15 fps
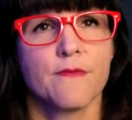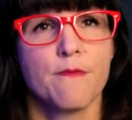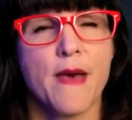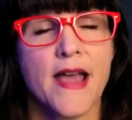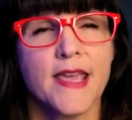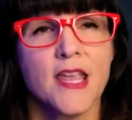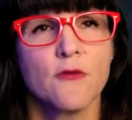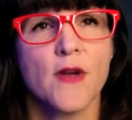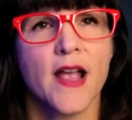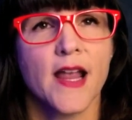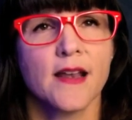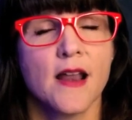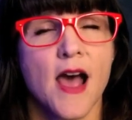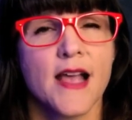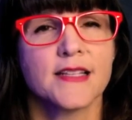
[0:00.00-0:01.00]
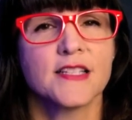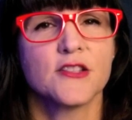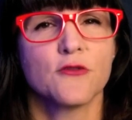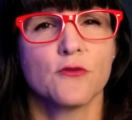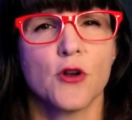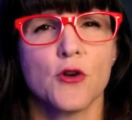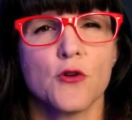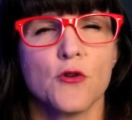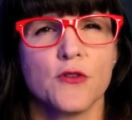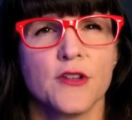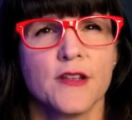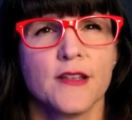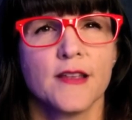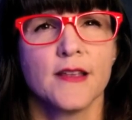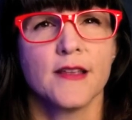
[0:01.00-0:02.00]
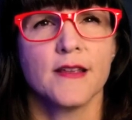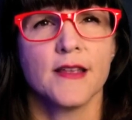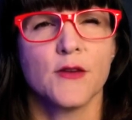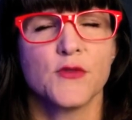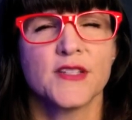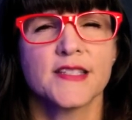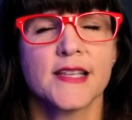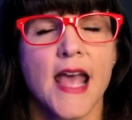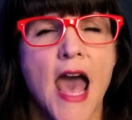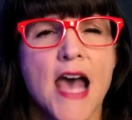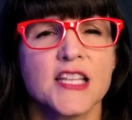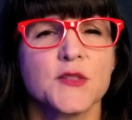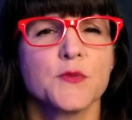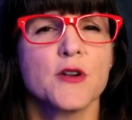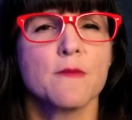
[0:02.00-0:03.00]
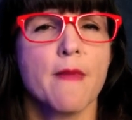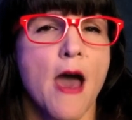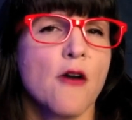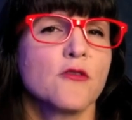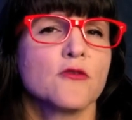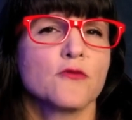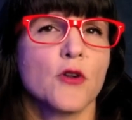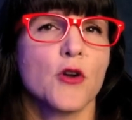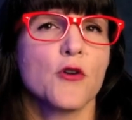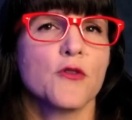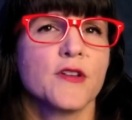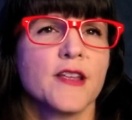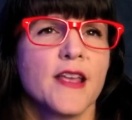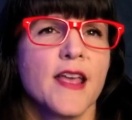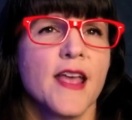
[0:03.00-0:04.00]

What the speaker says: Becky recognized the road. It was Casper Mountain Road,